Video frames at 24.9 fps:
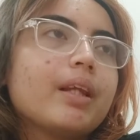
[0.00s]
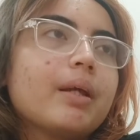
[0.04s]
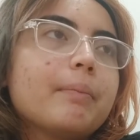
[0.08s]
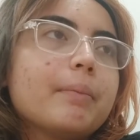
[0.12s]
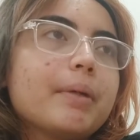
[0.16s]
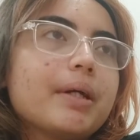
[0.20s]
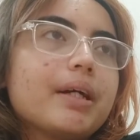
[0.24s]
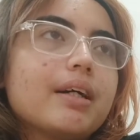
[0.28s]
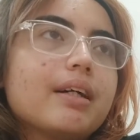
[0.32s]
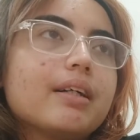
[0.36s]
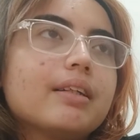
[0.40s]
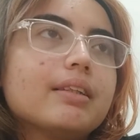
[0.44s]

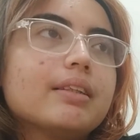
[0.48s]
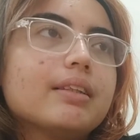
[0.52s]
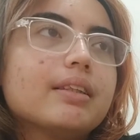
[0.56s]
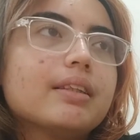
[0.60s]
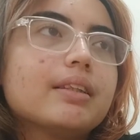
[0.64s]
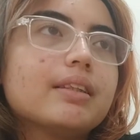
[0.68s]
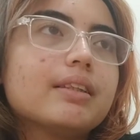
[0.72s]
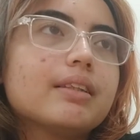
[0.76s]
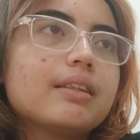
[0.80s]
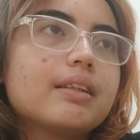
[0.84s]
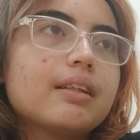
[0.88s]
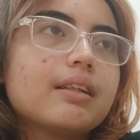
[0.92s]

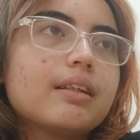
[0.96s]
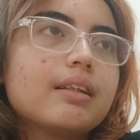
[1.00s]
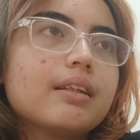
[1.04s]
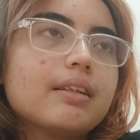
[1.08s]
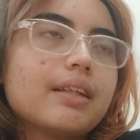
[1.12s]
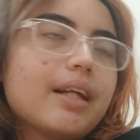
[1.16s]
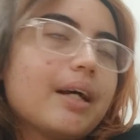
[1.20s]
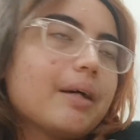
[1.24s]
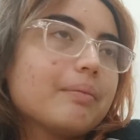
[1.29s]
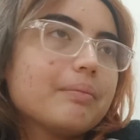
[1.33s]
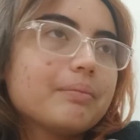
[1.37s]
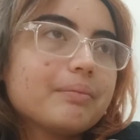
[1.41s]
Because,
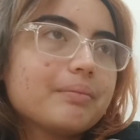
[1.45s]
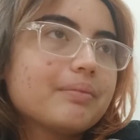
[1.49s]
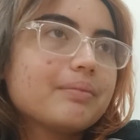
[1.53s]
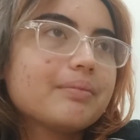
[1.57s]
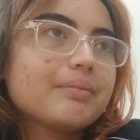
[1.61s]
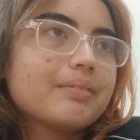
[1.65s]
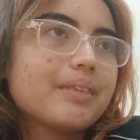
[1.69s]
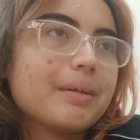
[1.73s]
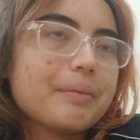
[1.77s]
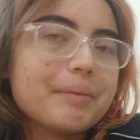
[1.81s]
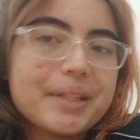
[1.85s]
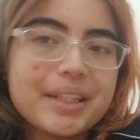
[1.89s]
yeah,
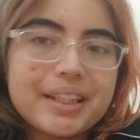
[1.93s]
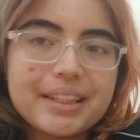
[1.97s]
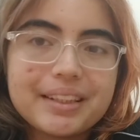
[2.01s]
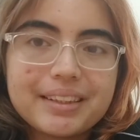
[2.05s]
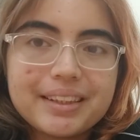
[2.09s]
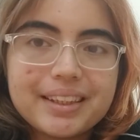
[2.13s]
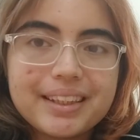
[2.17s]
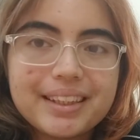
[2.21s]
I mean,